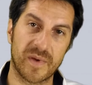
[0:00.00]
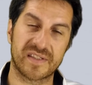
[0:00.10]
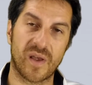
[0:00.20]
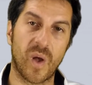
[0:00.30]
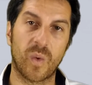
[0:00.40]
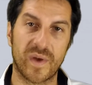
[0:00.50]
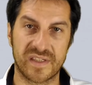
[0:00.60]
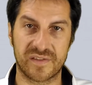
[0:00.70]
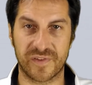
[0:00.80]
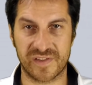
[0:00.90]
is
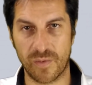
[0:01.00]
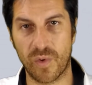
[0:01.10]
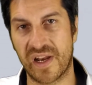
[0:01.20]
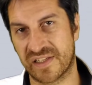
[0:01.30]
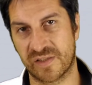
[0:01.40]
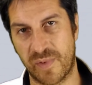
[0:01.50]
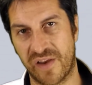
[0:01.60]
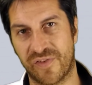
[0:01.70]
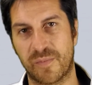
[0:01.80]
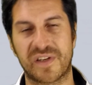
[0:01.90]
always for someone else's
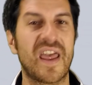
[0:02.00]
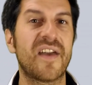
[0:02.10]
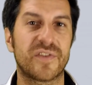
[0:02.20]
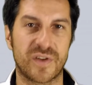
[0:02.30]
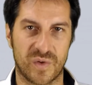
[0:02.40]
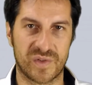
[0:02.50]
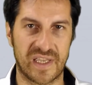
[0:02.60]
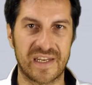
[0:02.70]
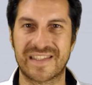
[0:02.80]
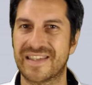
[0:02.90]
benefit, but never yours,
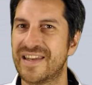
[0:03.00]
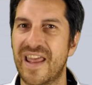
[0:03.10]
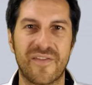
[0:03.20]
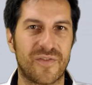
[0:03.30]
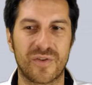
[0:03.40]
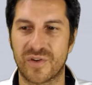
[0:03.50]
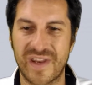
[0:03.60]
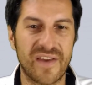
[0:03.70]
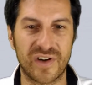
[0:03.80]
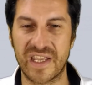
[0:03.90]
and you're
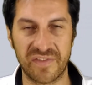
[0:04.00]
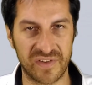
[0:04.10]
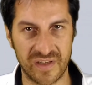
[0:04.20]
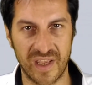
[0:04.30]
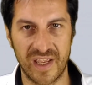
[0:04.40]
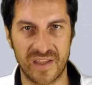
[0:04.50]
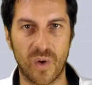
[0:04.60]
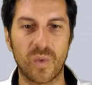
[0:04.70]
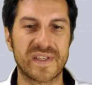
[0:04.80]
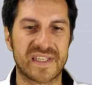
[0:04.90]
never even.
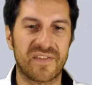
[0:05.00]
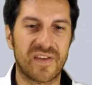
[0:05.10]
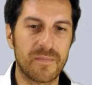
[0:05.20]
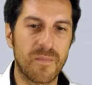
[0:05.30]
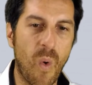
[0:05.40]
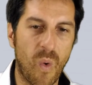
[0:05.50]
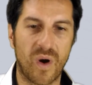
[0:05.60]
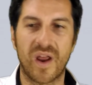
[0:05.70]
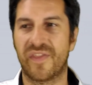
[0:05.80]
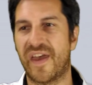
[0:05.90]
You're always giving
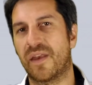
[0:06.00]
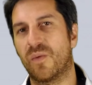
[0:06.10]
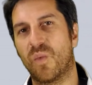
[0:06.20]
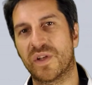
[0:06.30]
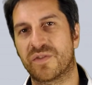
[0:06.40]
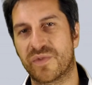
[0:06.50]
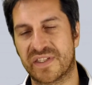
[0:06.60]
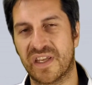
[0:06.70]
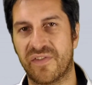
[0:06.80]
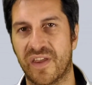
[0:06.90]
more than what you're
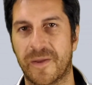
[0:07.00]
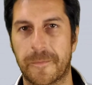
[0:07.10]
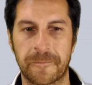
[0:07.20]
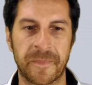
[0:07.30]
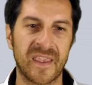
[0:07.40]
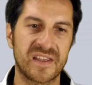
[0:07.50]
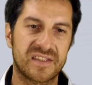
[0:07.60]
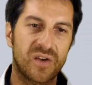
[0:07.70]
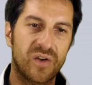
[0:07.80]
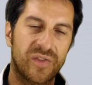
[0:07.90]
receiving.
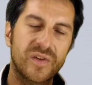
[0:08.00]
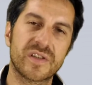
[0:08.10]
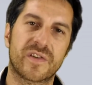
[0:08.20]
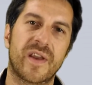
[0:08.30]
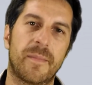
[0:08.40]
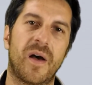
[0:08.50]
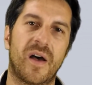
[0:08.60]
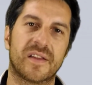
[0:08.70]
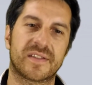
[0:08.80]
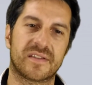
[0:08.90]
So those three
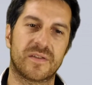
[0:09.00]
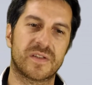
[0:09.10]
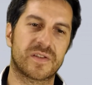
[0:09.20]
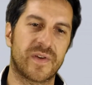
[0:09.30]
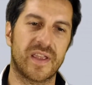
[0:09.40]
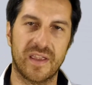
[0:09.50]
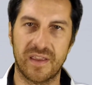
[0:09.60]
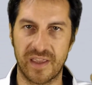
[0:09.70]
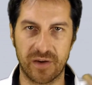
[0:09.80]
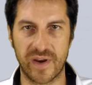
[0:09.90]
parts, those
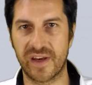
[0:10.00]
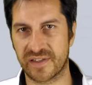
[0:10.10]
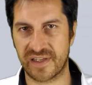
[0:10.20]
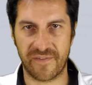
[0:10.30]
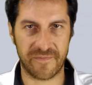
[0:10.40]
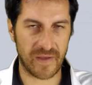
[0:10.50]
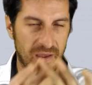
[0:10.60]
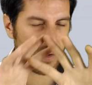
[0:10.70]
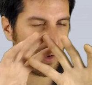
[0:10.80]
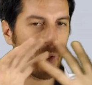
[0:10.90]
three ingredients
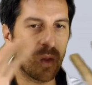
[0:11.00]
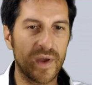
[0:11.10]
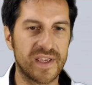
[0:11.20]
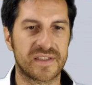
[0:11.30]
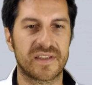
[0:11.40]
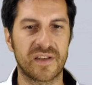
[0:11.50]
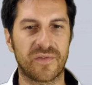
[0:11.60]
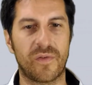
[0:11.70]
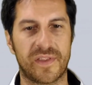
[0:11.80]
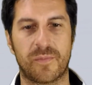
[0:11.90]
are always
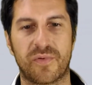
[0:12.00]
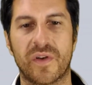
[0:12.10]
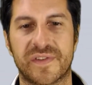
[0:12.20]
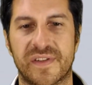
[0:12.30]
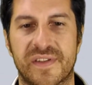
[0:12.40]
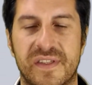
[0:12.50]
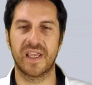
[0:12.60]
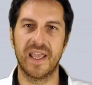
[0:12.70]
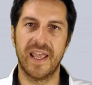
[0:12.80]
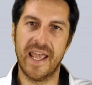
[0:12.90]
involved in the process.
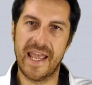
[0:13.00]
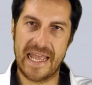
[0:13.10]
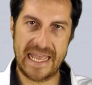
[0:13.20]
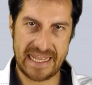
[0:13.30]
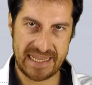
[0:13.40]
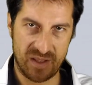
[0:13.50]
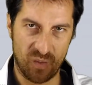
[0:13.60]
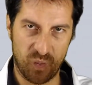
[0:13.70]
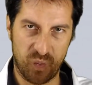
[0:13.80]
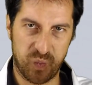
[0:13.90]

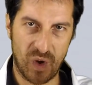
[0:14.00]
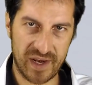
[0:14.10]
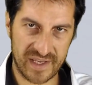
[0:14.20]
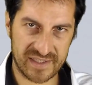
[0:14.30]
And why